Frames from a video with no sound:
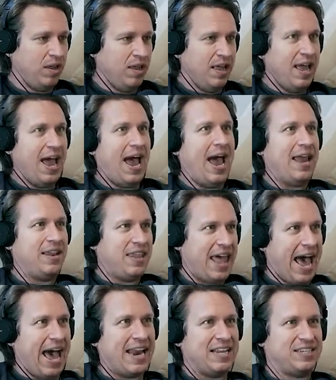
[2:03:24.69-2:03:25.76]
Right. Yeah, yeah. And
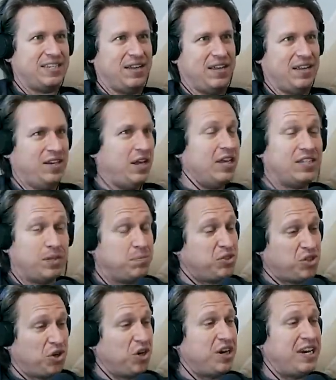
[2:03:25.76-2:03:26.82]
that is, it's
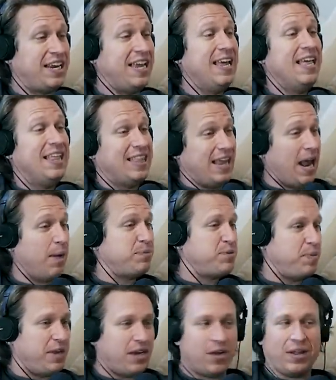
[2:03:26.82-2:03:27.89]
absurdity that helps
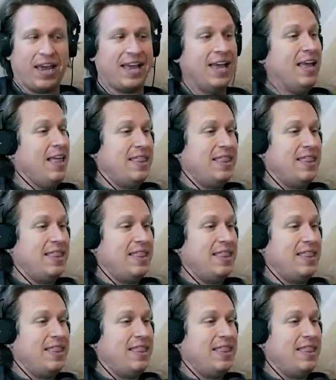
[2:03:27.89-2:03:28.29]
me go like,